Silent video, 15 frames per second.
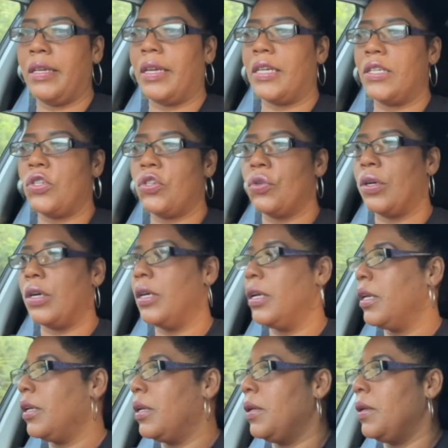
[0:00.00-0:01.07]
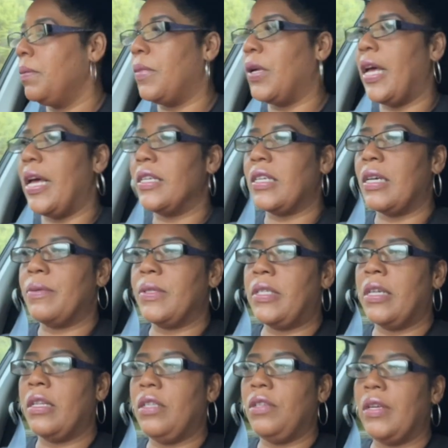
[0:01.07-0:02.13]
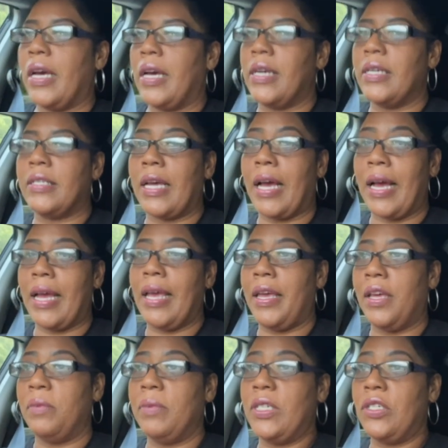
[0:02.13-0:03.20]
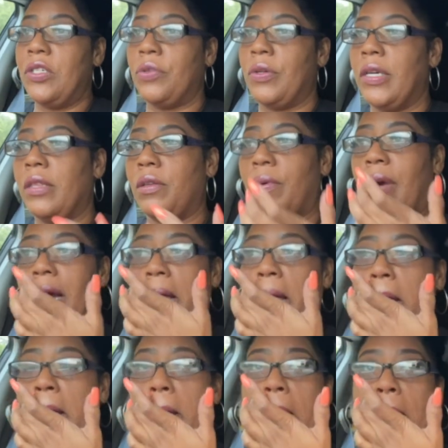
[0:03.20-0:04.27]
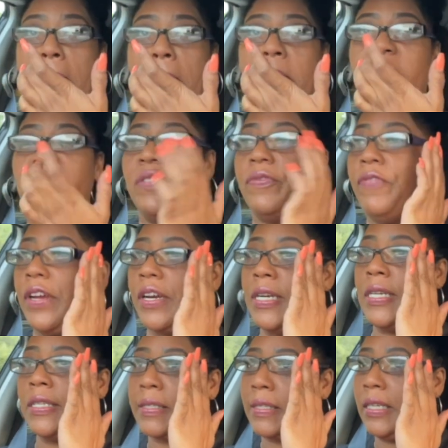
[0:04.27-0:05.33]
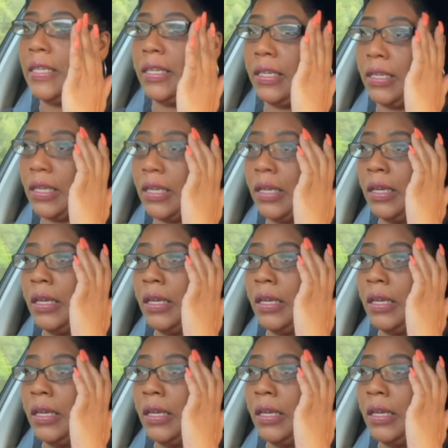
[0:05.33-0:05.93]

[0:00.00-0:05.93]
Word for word: Not sure. But as I was telling you guys, I am enjoying the ride. Um, it's very scenic.